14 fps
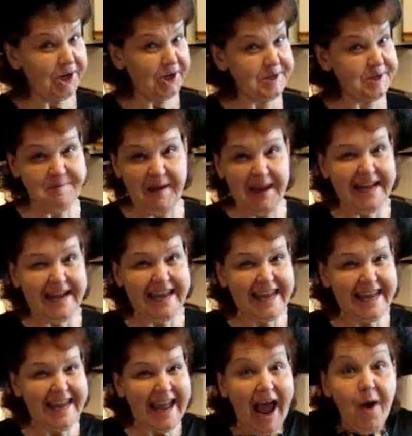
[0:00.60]
Pittsburgh,
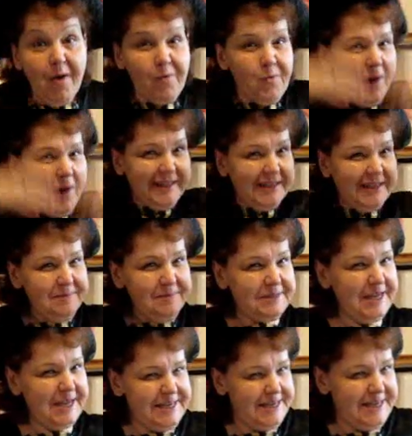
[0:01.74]
matey. Welcome
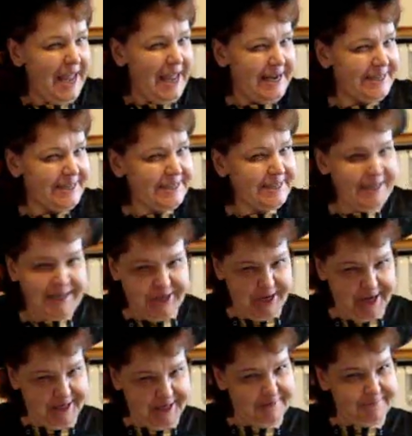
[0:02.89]
to Nana's
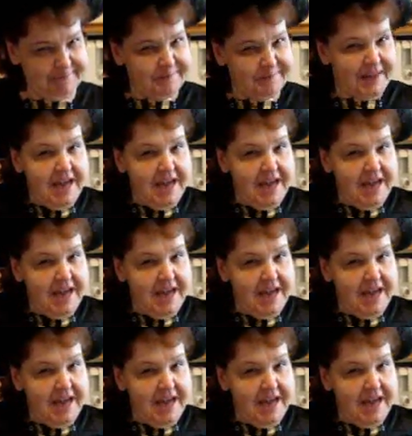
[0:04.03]
Kitchen.